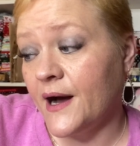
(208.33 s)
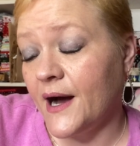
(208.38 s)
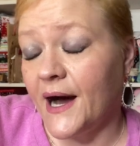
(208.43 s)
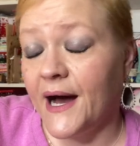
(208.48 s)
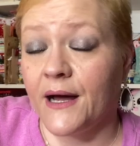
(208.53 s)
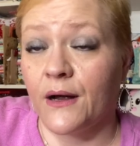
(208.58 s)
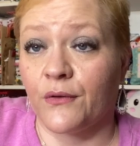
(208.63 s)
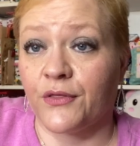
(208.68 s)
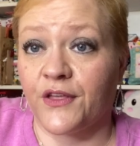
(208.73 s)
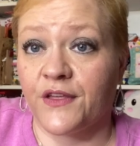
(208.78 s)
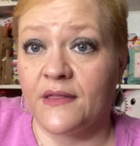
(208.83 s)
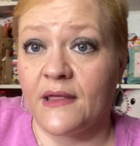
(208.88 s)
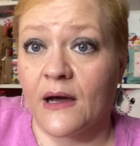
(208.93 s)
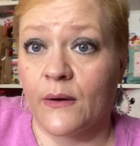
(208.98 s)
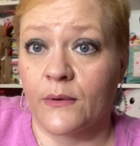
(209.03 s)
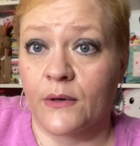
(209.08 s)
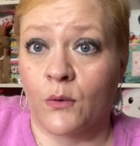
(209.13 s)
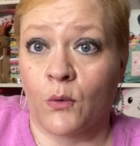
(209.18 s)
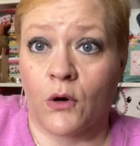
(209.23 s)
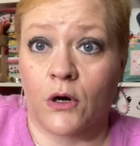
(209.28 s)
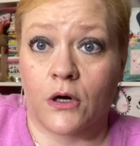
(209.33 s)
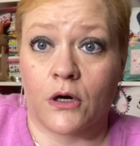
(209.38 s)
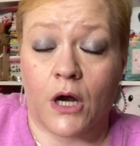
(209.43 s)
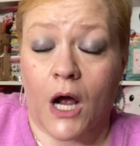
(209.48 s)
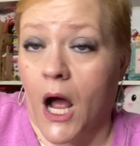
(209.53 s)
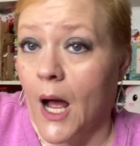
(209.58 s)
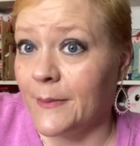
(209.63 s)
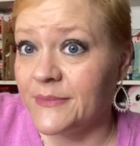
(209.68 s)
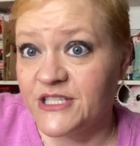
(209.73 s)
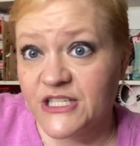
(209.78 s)
I don't think that would work.
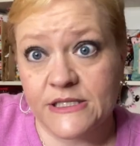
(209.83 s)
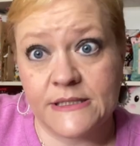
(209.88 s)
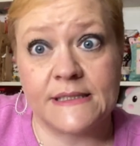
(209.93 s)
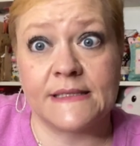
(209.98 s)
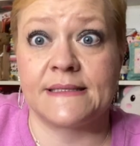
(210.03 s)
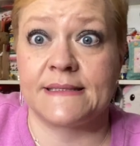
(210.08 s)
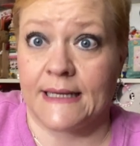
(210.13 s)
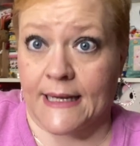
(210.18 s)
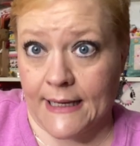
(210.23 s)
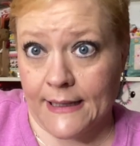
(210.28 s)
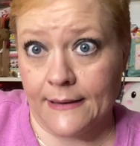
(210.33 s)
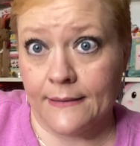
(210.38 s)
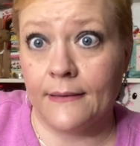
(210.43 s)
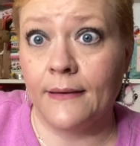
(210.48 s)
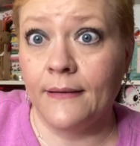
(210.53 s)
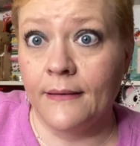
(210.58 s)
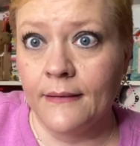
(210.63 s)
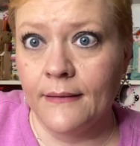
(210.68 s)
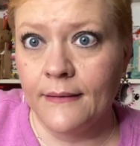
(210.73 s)
I'm just a saying.